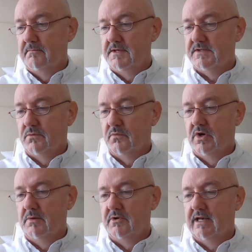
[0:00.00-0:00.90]
Mr.
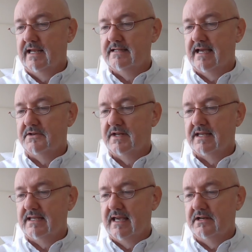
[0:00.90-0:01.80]
Wormwood let out a
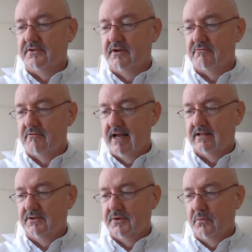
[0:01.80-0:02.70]
yell that
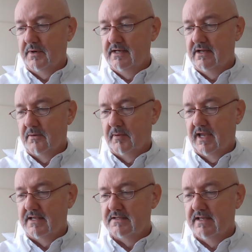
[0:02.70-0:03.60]
rattled the window
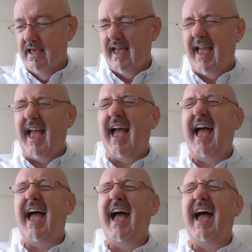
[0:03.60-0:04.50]
panes.
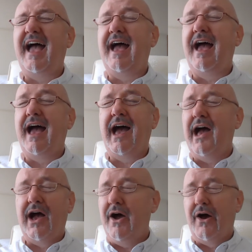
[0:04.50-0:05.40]

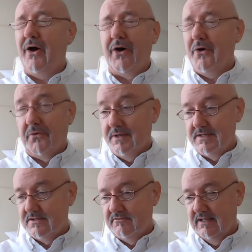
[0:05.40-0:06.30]
"Ow!"
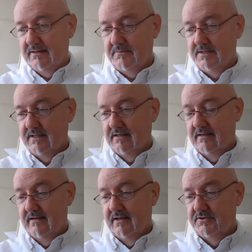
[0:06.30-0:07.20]
he screamed.
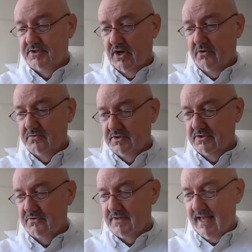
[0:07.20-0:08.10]
"Don't
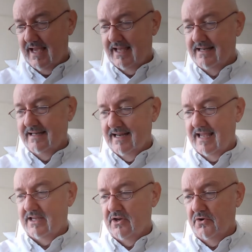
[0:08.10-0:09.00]
do that.
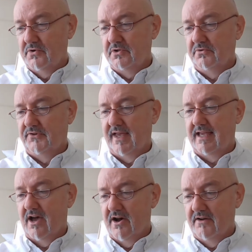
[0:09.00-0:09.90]
Let go, you'll
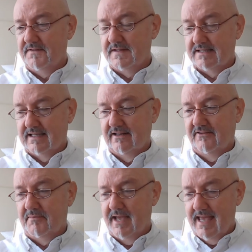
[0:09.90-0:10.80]
take half the skin
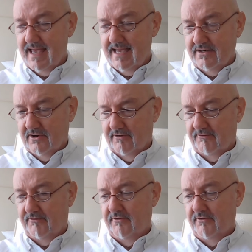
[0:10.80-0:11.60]
of my head off."